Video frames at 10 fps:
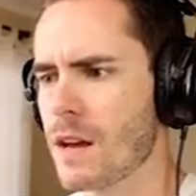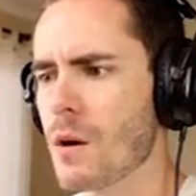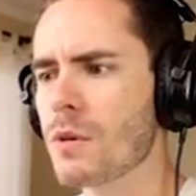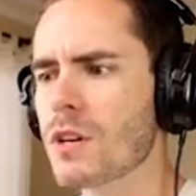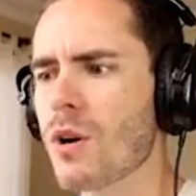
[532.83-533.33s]

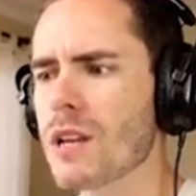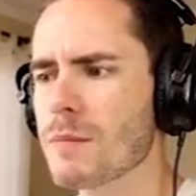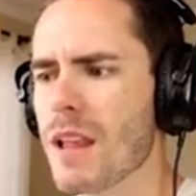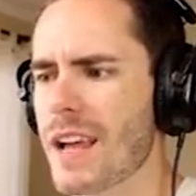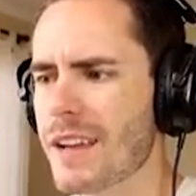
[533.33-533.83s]
I want to call
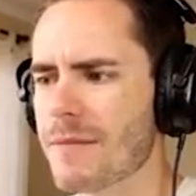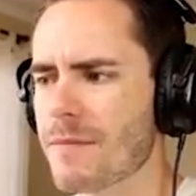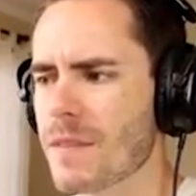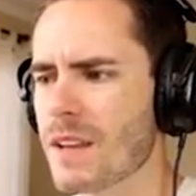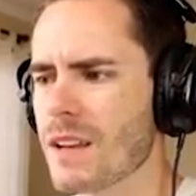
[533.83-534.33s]
him, like...
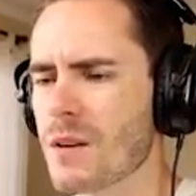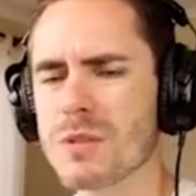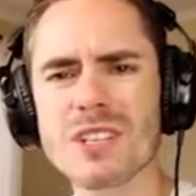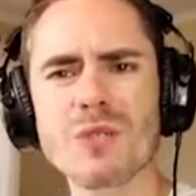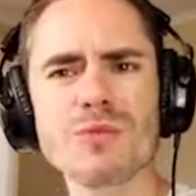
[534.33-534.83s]

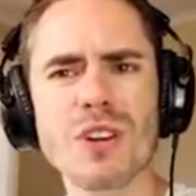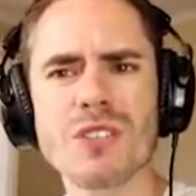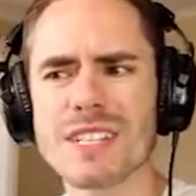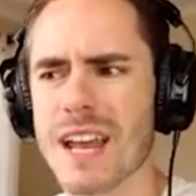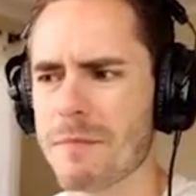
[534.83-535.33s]
What's a cool
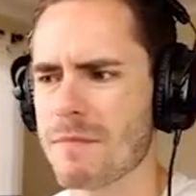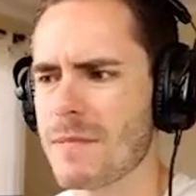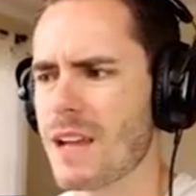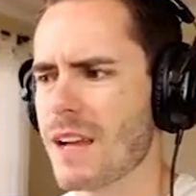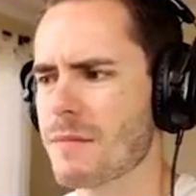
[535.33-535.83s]
dog's name?
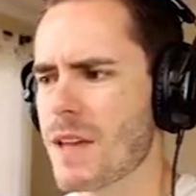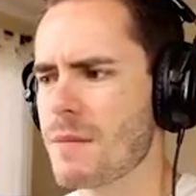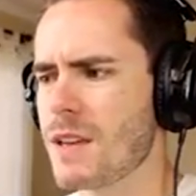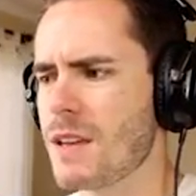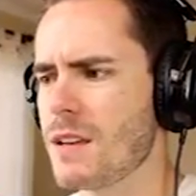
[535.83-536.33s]
Like,
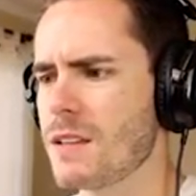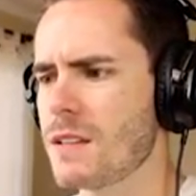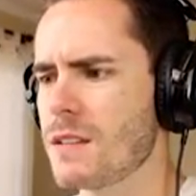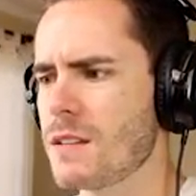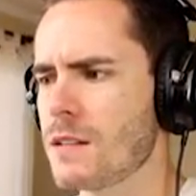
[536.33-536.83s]
maybe...
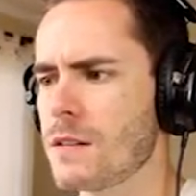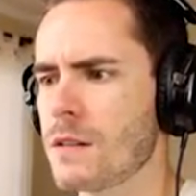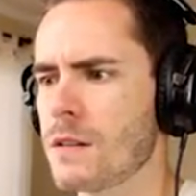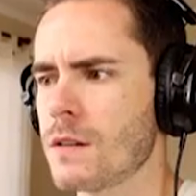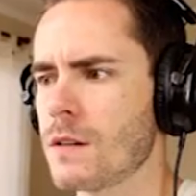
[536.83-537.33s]

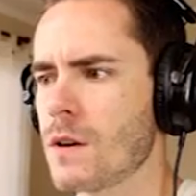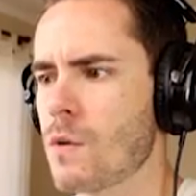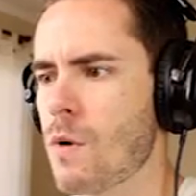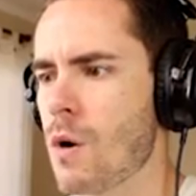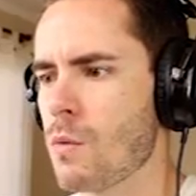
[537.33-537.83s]

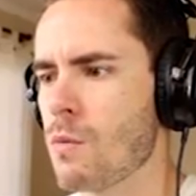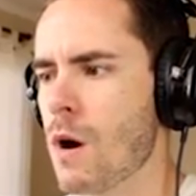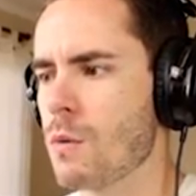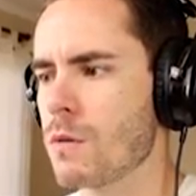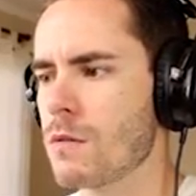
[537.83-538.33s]
Whoa,
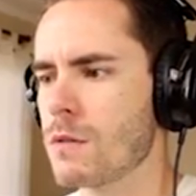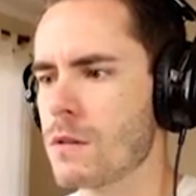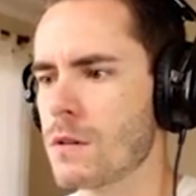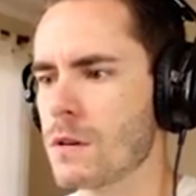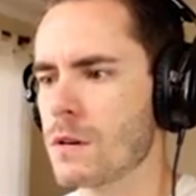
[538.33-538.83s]
whoa.
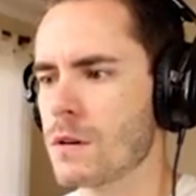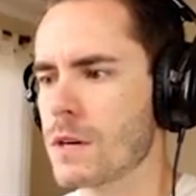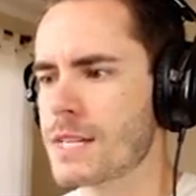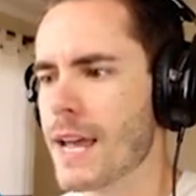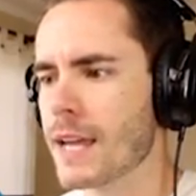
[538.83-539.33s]

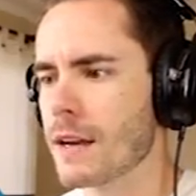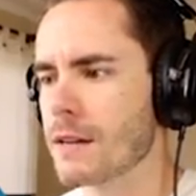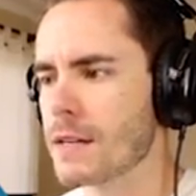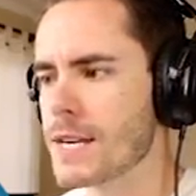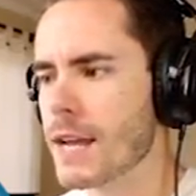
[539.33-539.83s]
Attack it.
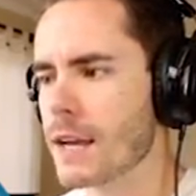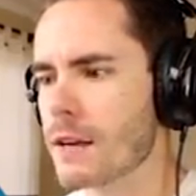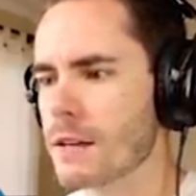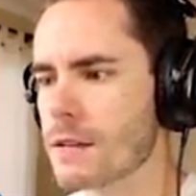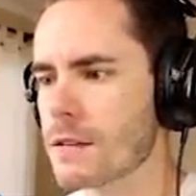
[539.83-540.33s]
Attack it.
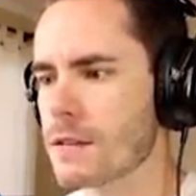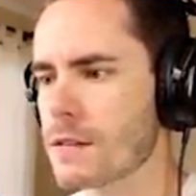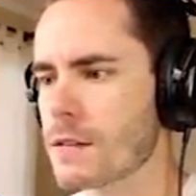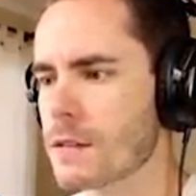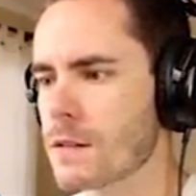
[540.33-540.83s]

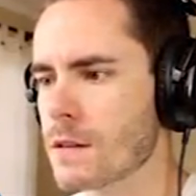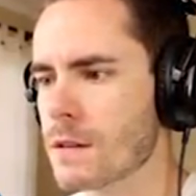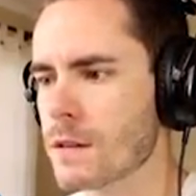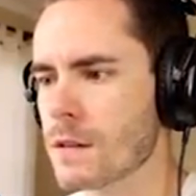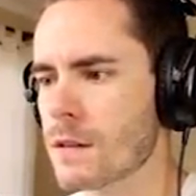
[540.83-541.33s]

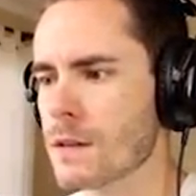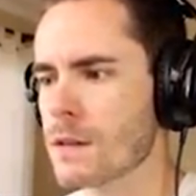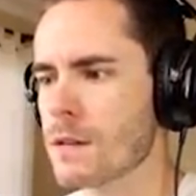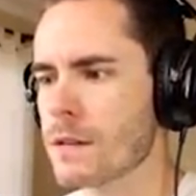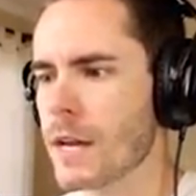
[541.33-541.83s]
Get him.
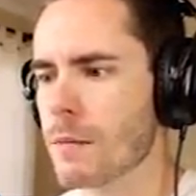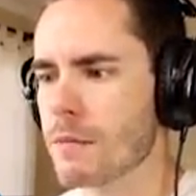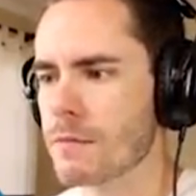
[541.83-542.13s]
Get him.